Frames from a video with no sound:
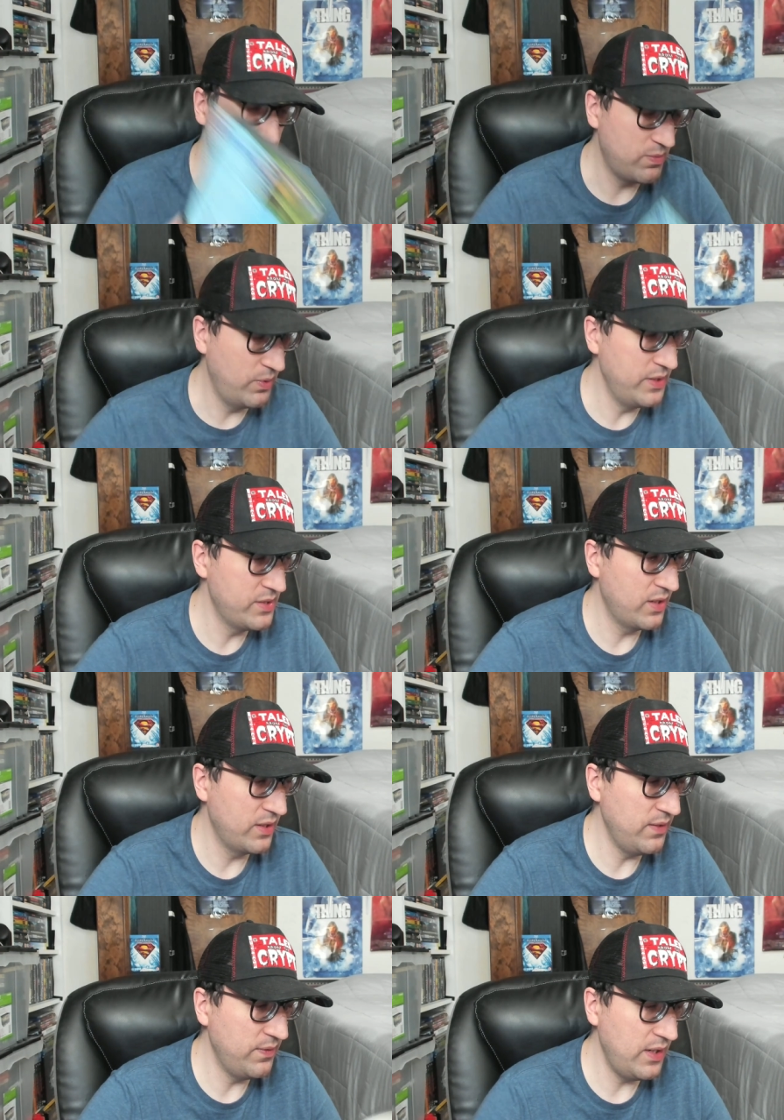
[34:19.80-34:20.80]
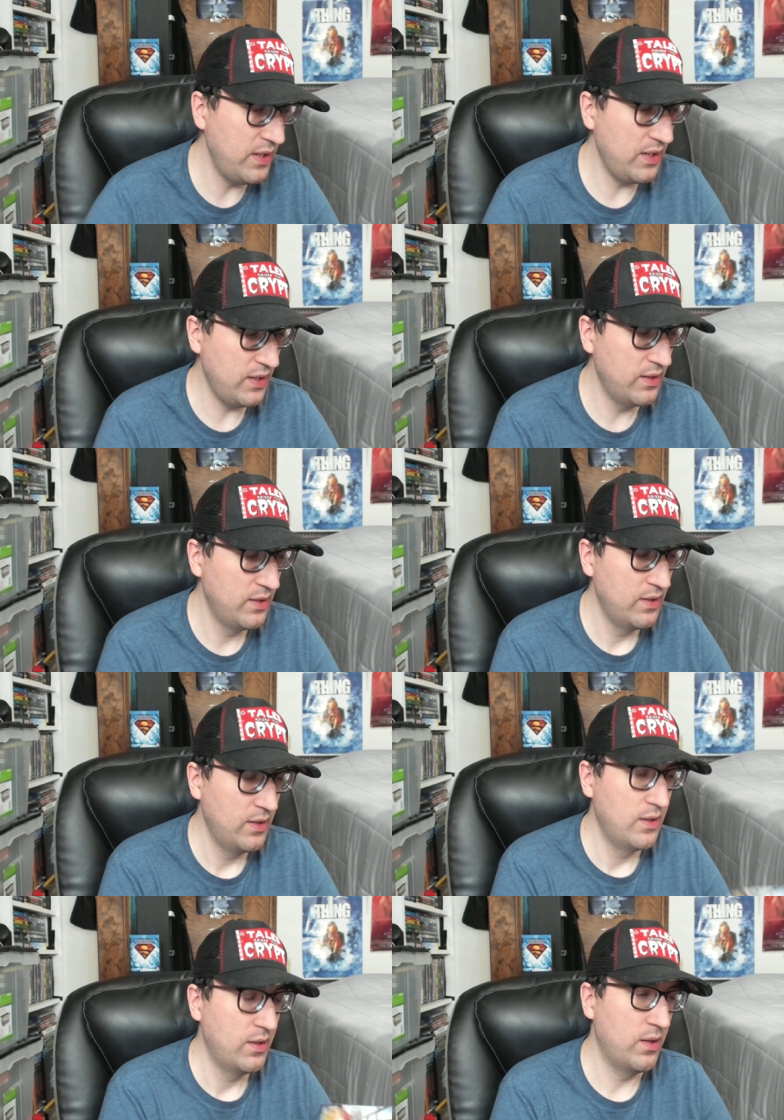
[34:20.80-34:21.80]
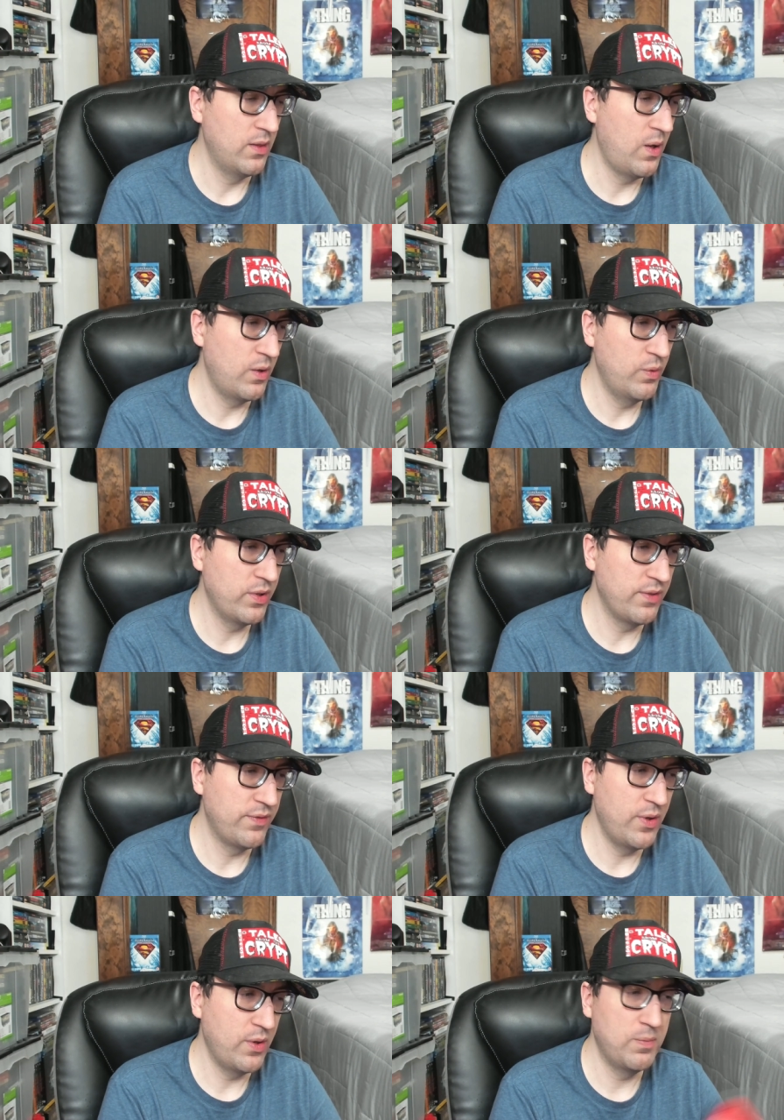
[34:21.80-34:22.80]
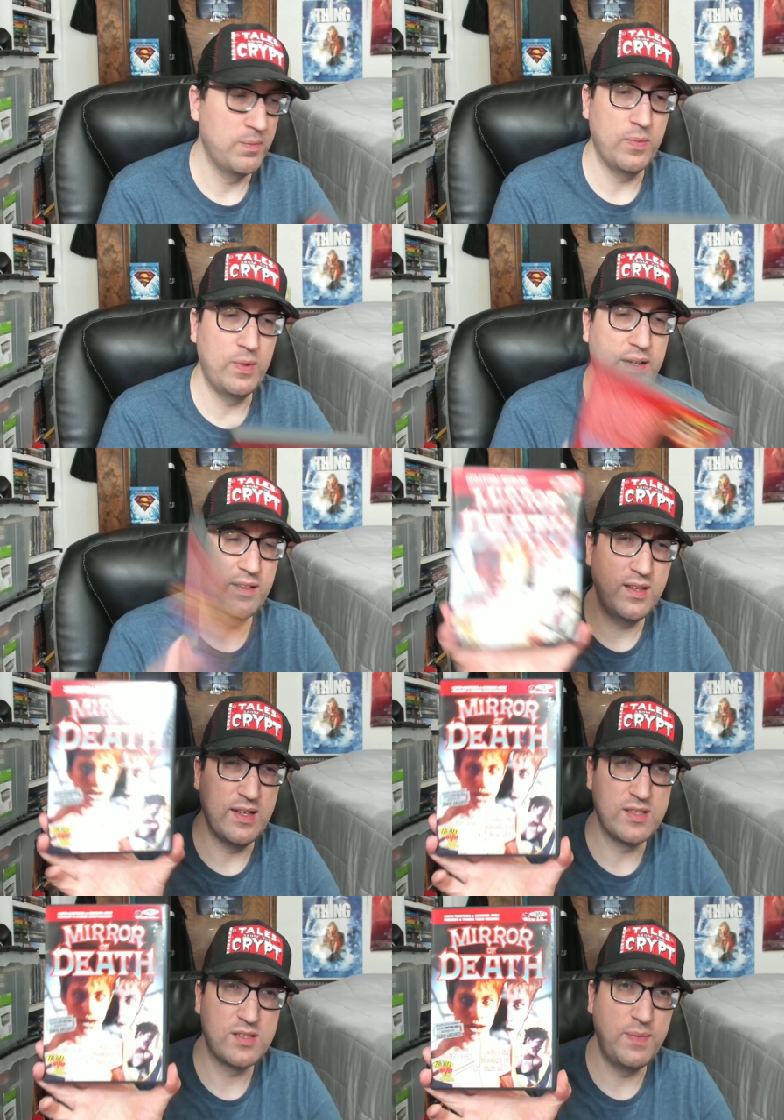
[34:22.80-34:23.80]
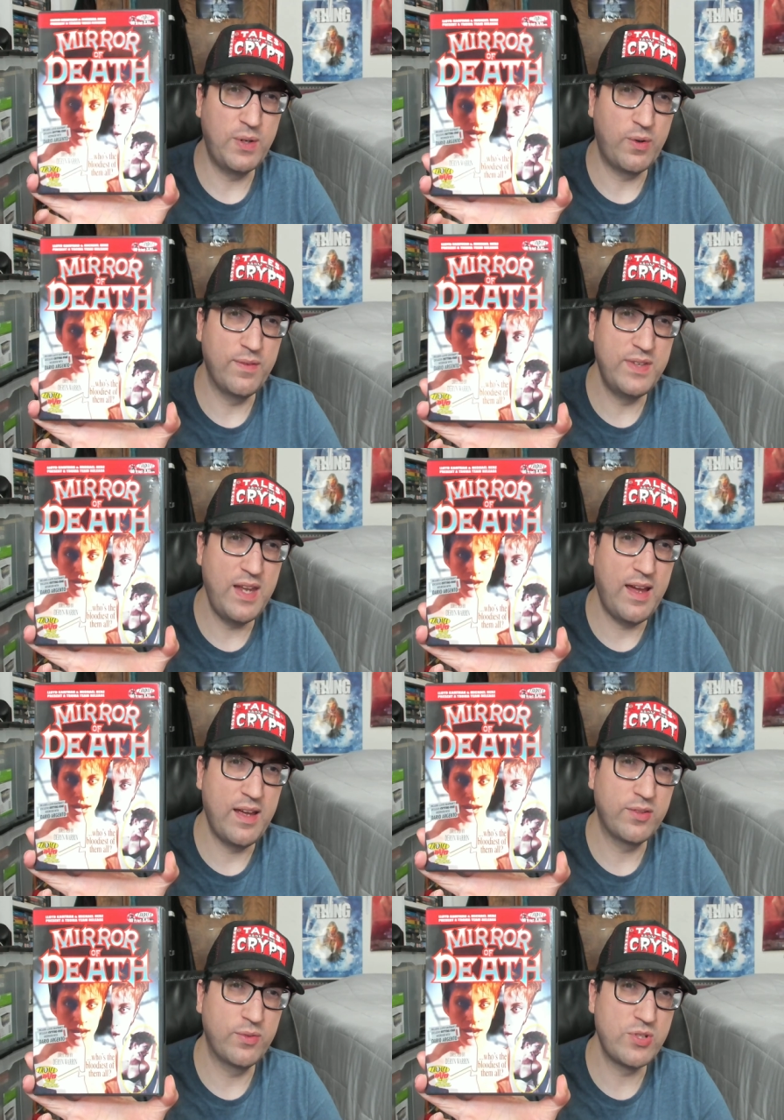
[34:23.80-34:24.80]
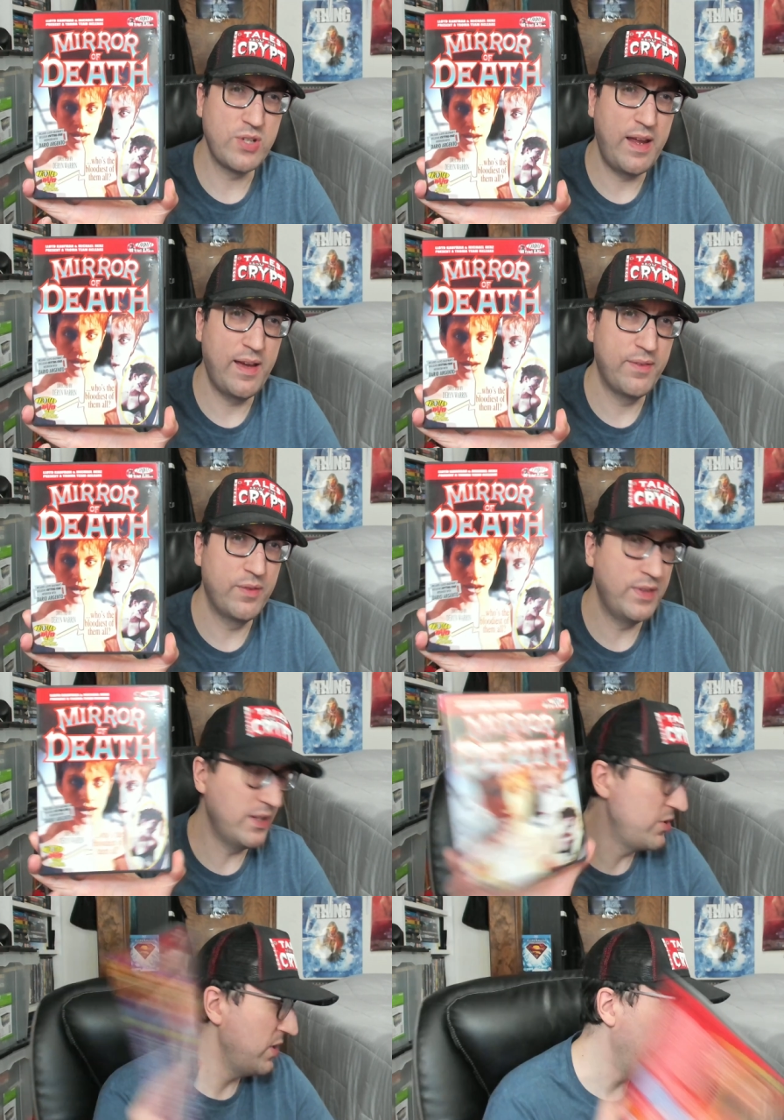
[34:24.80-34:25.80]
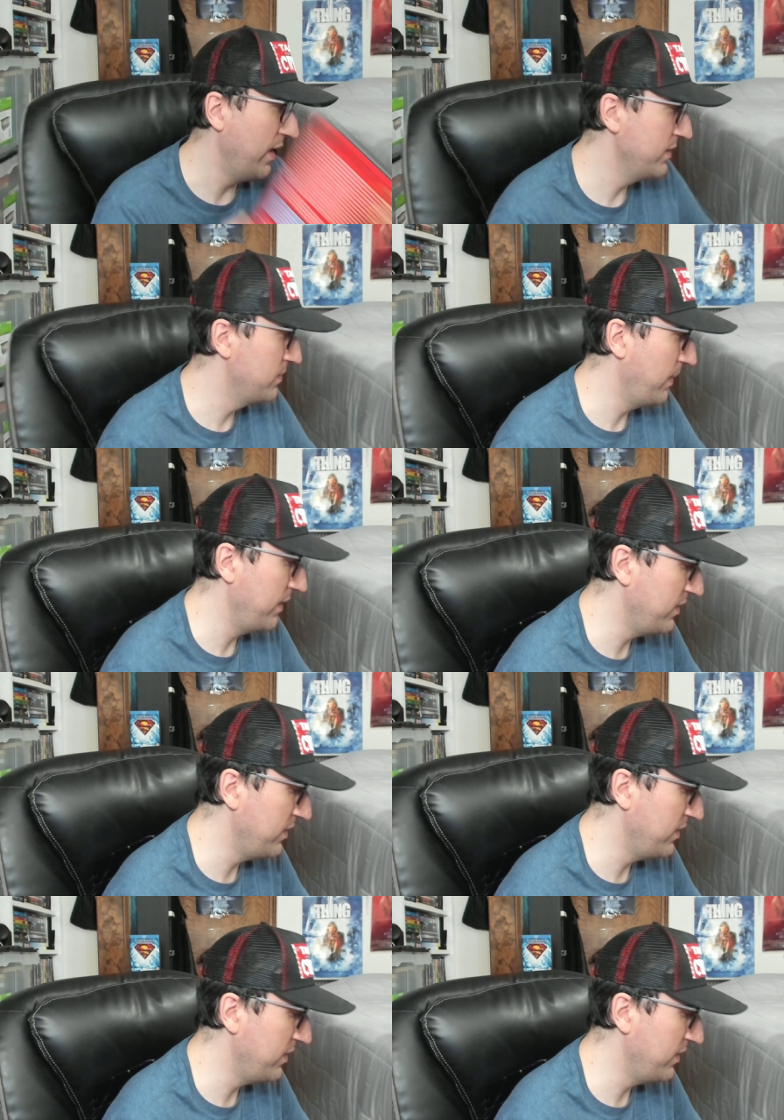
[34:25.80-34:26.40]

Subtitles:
released on DVD, along with a film like this, Mirror of Death, which I have on VHS, but I did